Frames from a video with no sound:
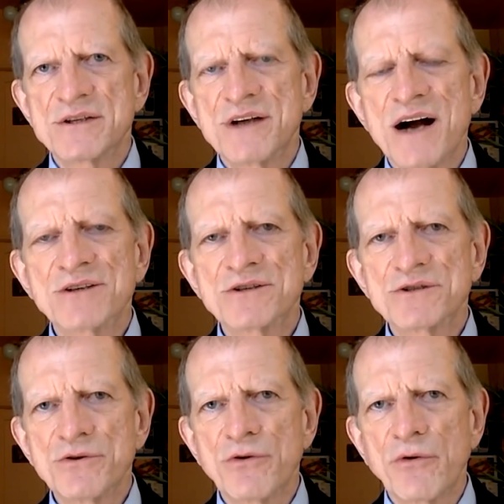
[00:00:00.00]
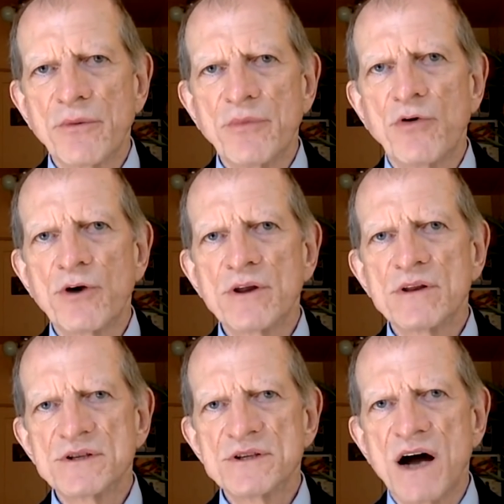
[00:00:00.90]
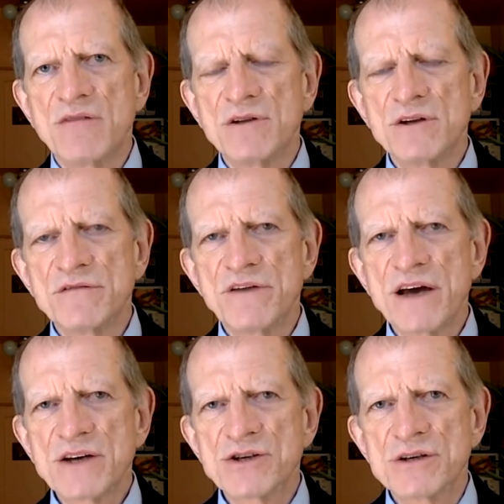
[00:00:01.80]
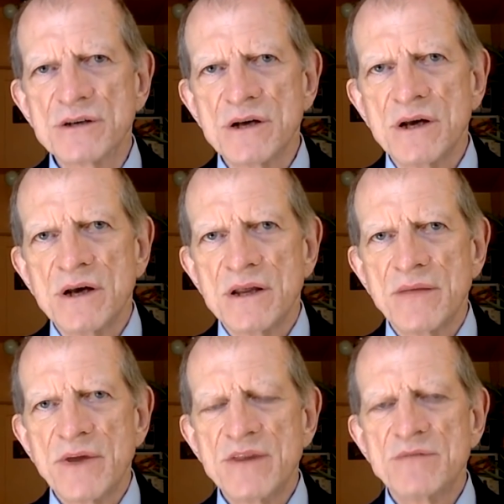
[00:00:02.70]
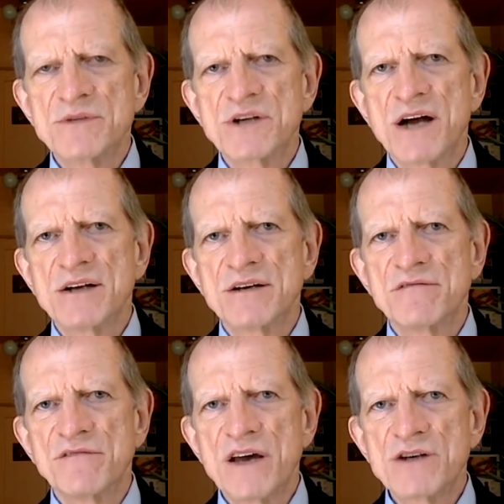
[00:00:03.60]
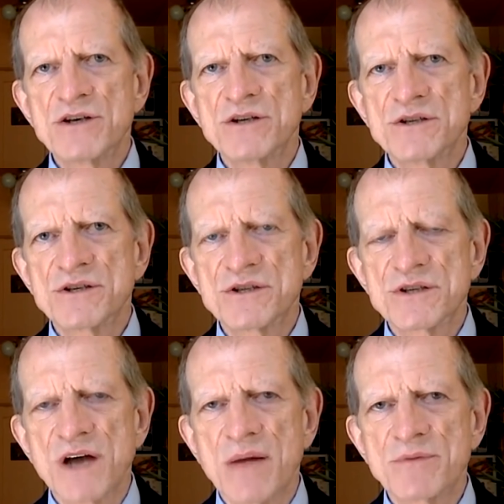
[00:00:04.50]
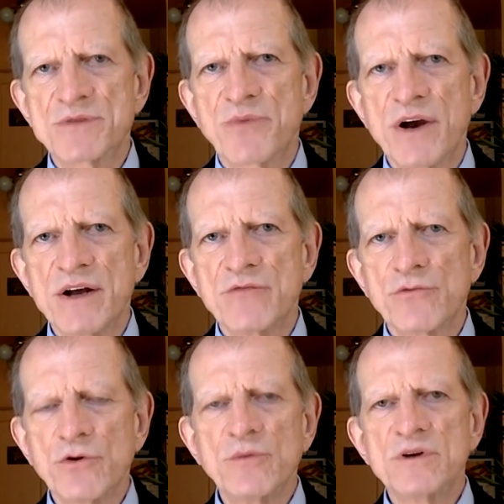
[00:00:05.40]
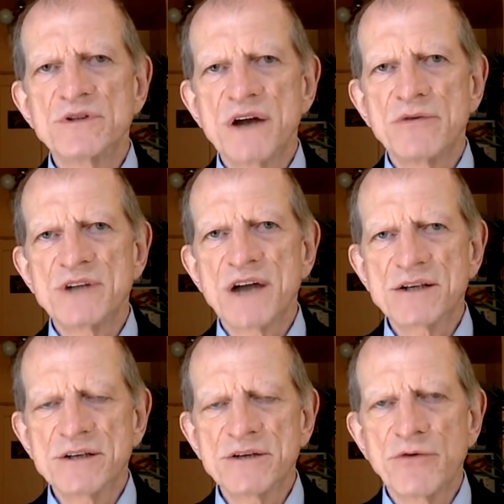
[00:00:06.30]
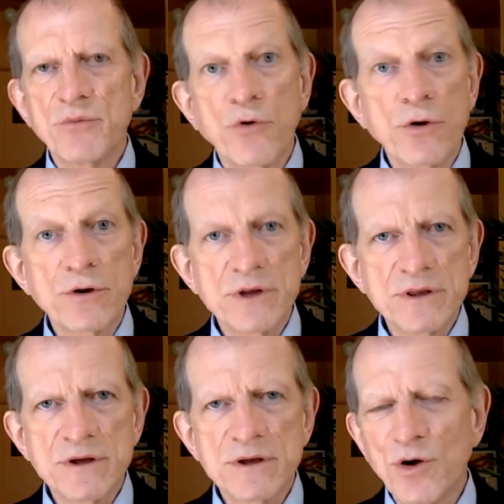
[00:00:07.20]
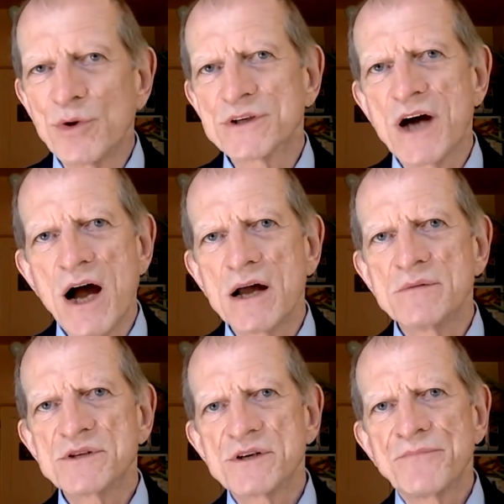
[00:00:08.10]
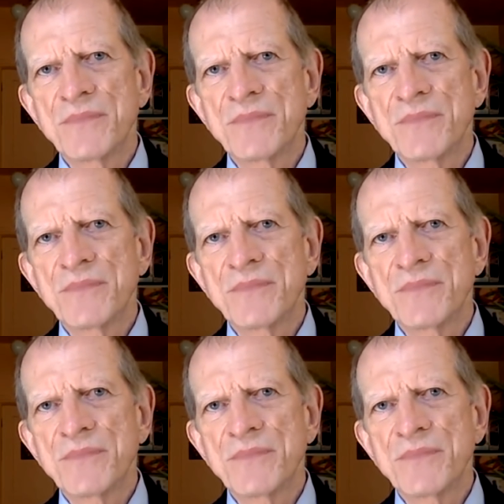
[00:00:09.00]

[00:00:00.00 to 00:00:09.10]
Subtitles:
the doctors who were reporting this novel infection. They made them sign confessions to stop spreading rumors. That was actually reported in the Global Times.